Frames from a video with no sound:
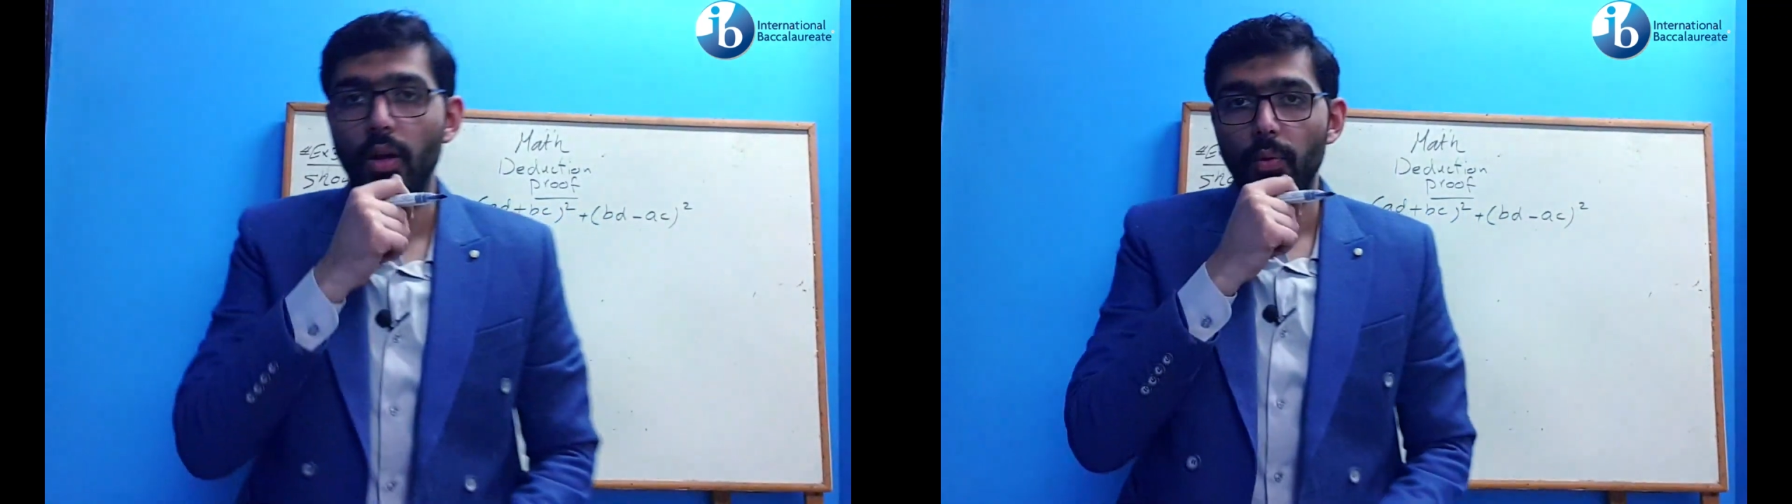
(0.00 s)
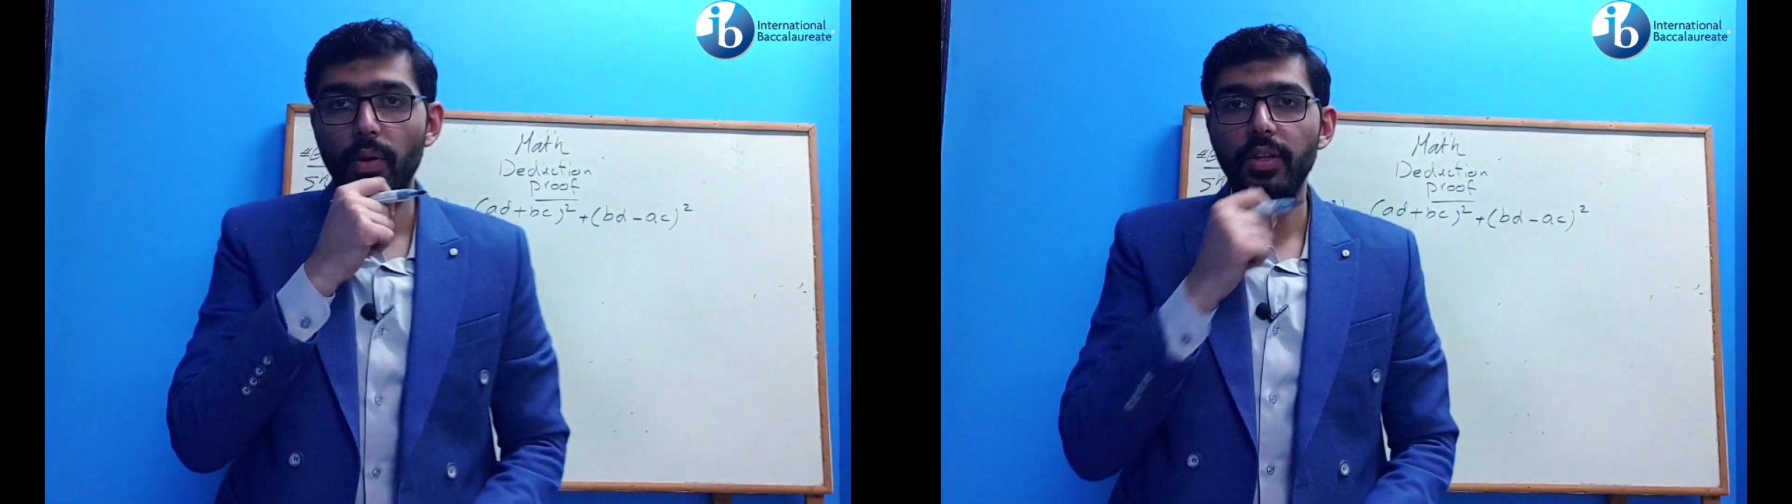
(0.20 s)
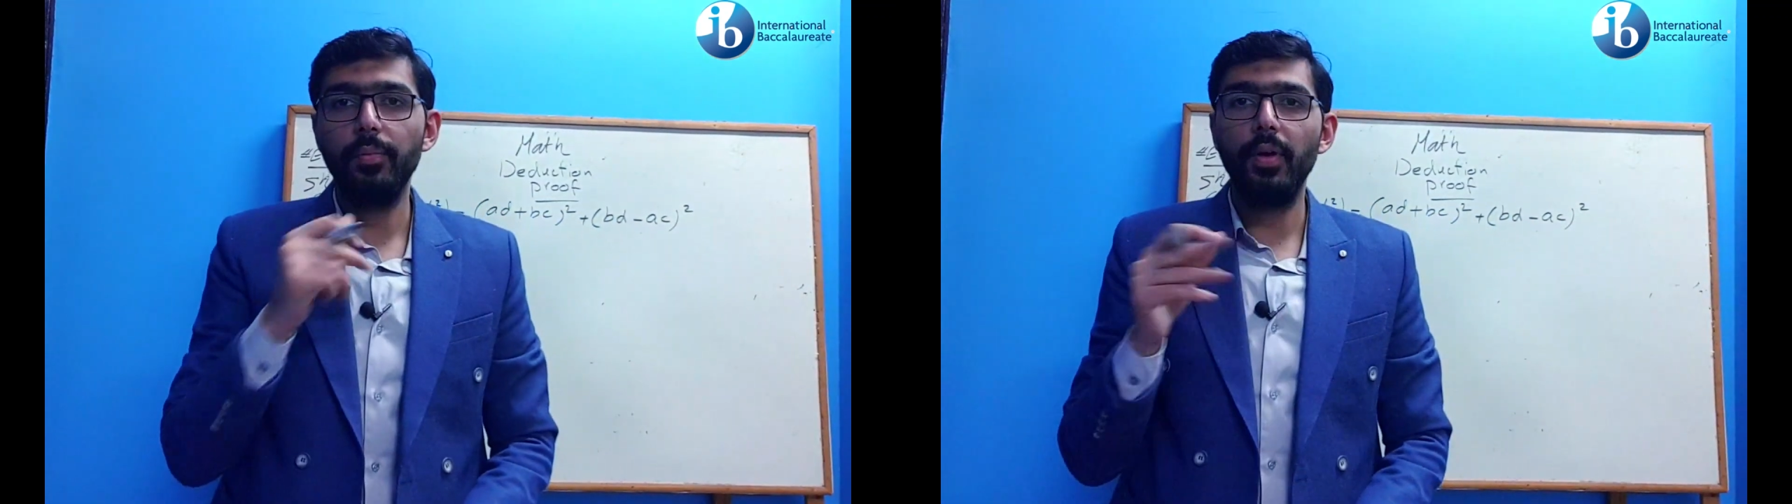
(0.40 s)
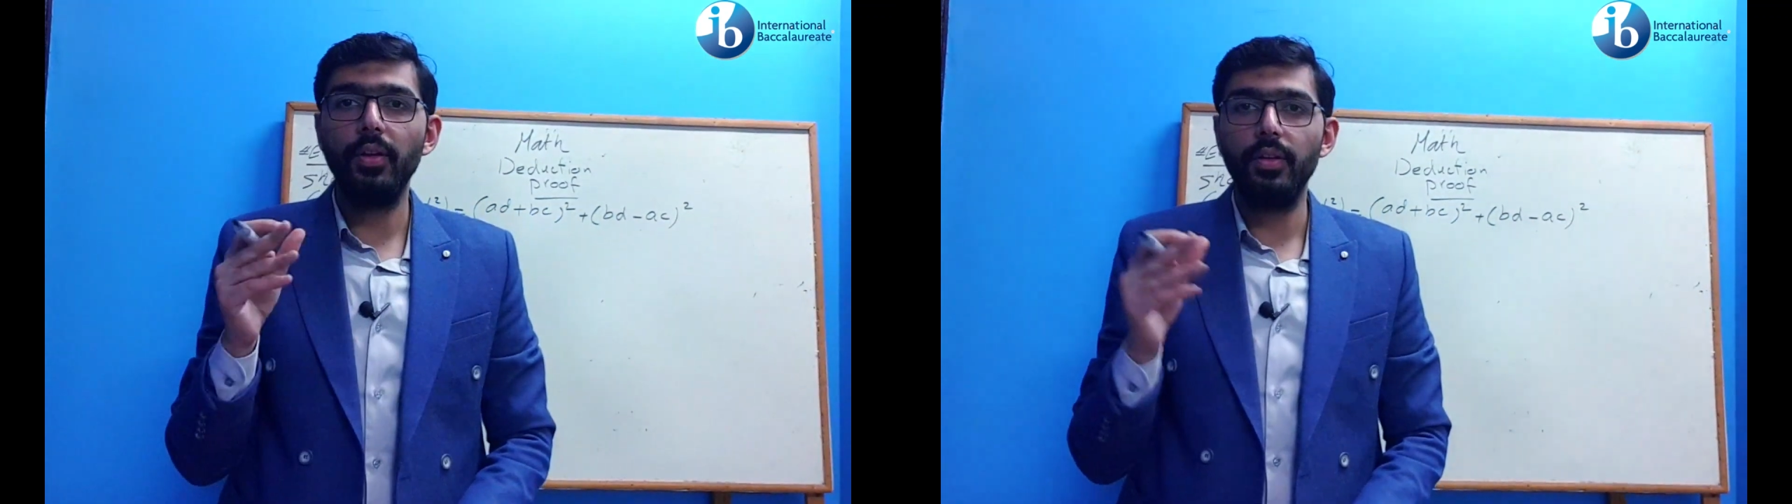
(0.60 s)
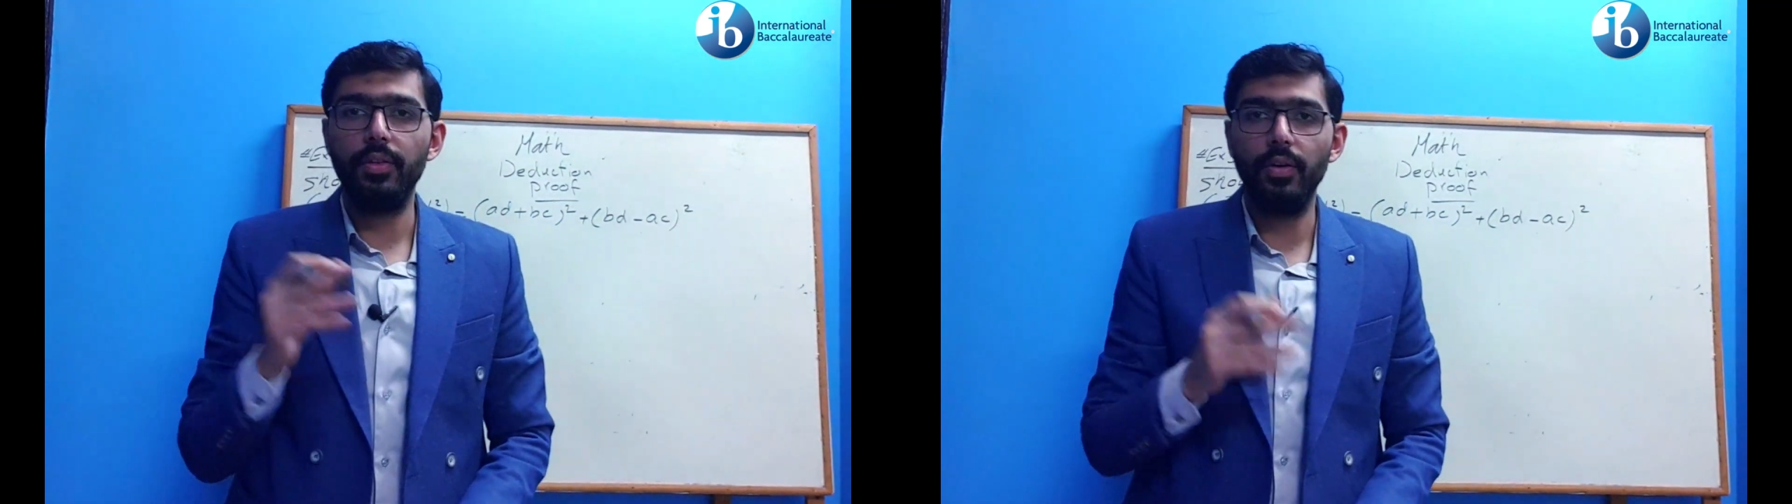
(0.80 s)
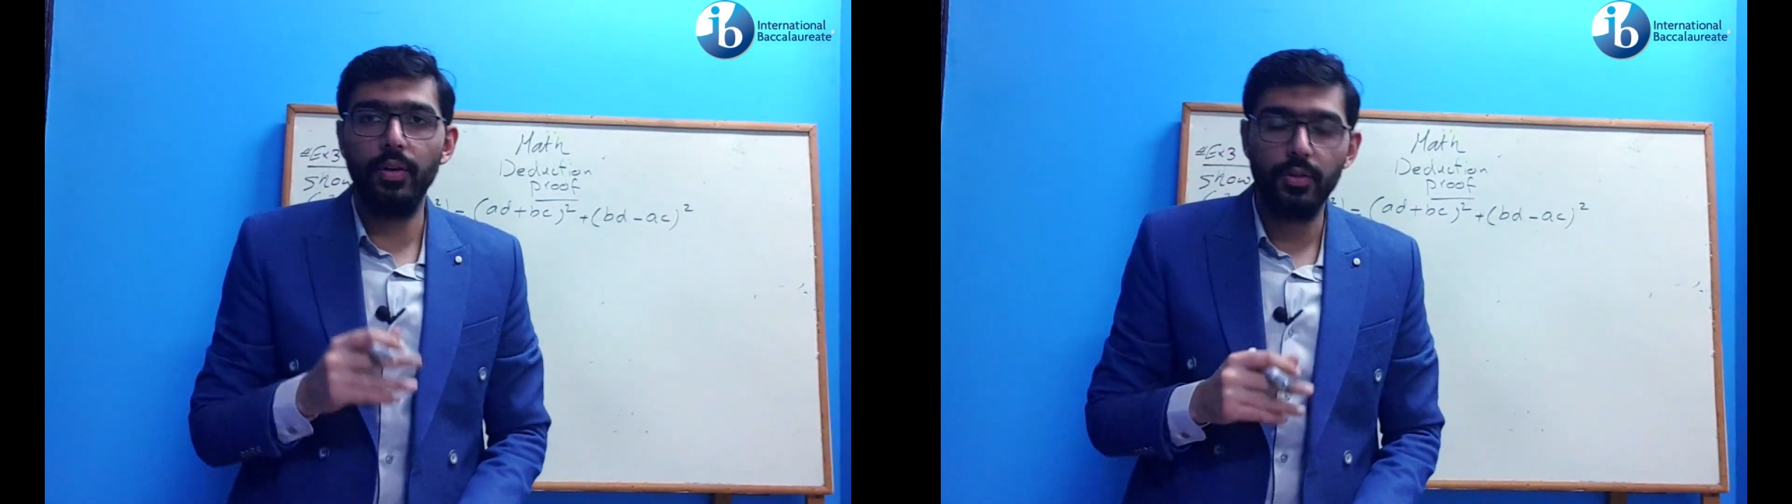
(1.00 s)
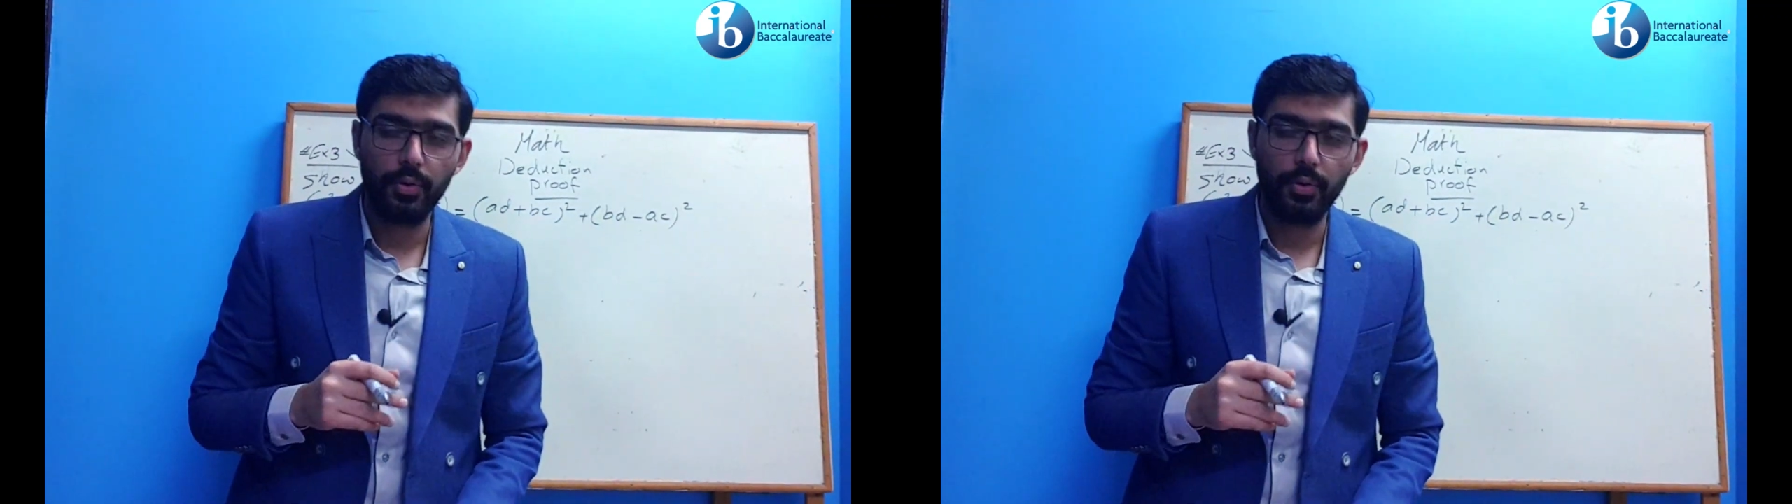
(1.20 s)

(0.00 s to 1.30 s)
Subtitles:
What about the third